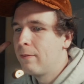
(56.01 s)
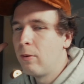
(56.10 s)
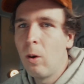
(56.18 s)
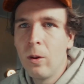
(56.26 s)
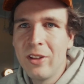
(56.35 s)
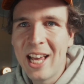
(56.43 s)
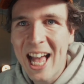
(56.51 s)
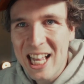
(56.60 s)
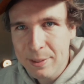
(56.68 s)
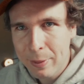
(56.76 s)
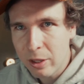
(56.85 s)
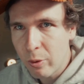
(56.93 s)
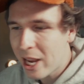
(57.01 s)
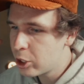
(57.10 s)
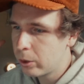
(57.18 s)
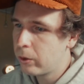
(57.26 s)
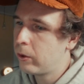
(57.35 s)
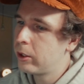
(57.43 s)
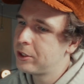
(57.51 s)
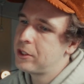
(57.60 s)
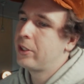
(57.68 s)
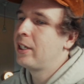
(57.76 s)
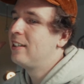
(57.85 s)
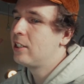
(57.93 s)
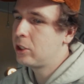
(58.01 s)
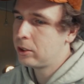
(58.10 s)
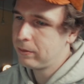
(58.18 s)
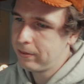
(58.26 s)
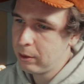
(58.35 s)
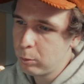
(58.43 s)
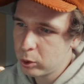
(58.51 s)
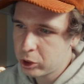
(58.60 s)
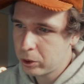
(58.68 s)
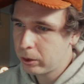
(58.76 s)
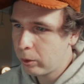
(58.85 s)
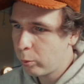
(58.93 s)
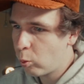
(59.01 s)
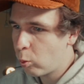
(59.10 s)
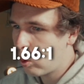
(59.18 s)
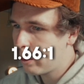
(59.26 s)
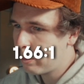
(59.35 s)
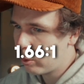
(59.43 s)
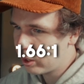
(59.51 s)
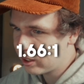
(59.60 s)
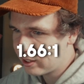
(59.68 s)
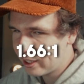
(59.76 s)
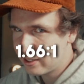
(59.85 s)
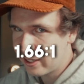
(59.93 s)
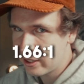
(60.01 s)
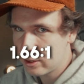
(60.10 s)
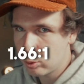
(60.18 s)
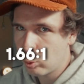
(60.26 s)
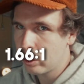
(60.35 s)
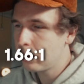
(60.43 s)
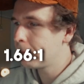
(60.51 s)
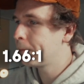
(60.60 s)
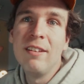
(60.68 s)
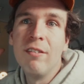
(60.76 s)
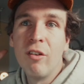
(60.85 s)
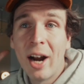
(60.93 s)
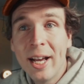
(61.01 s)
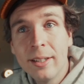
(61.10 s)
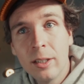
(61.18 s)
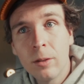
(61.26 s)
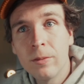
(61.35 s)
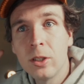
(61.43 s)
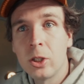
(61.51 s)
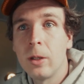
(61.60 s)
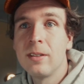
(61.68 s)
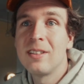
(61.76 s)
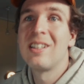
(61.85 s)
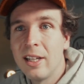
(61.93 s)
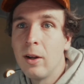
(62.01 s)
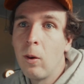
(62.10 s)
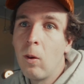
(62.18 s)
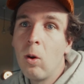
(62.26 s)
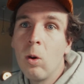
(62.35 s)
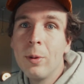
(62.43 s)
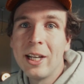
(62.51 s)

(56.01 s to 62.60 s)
For all the aspect ratio nerds, this film was shot on 1.66:1. The variety of the shots can all be